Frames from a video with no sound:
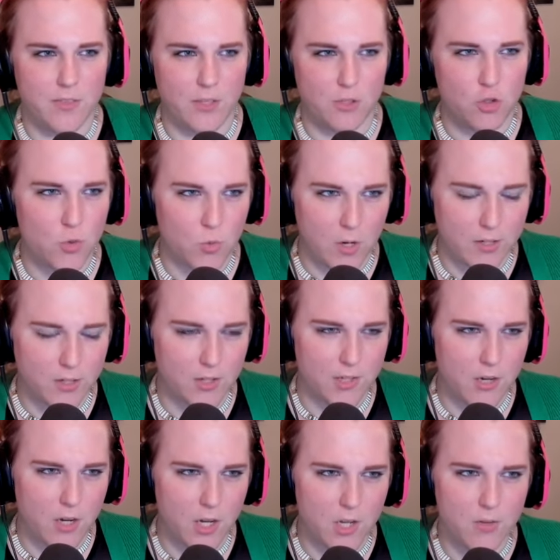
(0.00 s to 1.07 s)
the
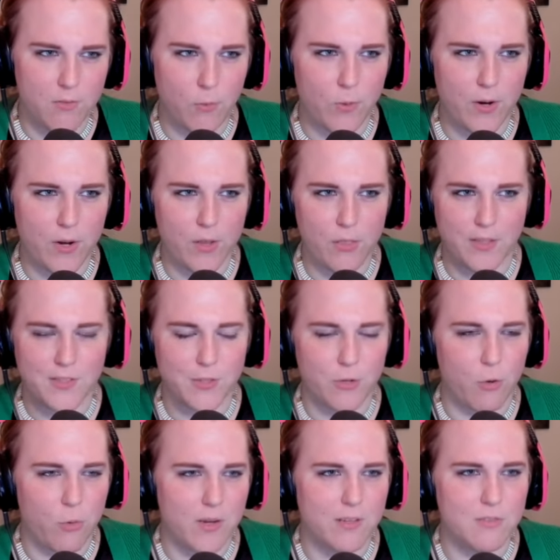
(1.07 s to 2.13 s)
trucker convoy that's
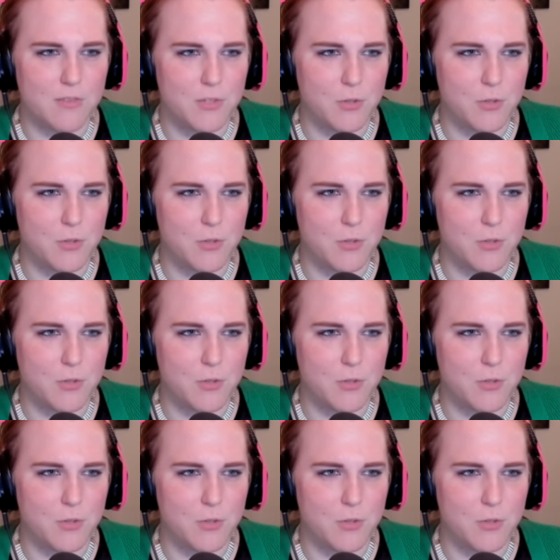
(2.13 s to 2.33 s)
going